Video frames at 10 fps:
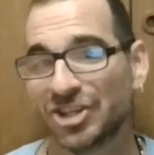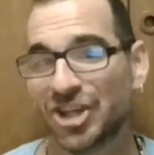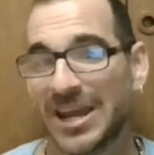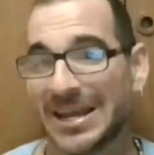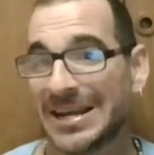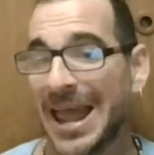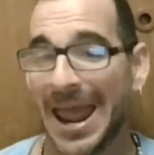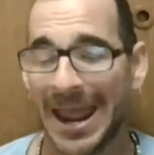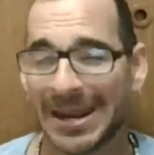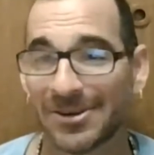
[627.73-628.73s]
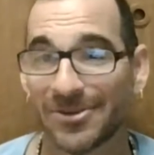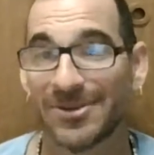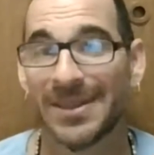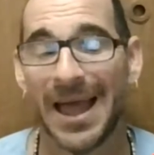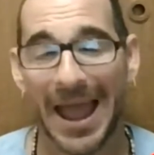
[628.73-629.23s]
chain
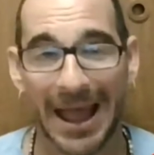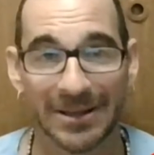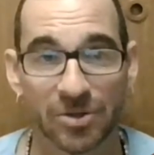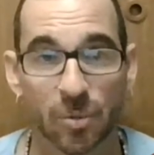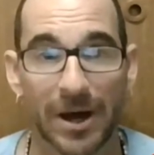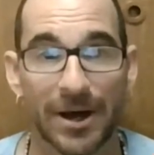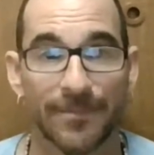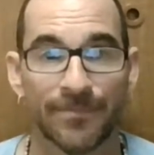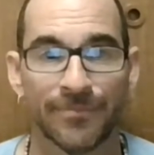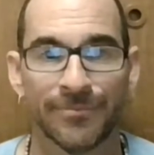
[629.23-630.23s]
handle as well.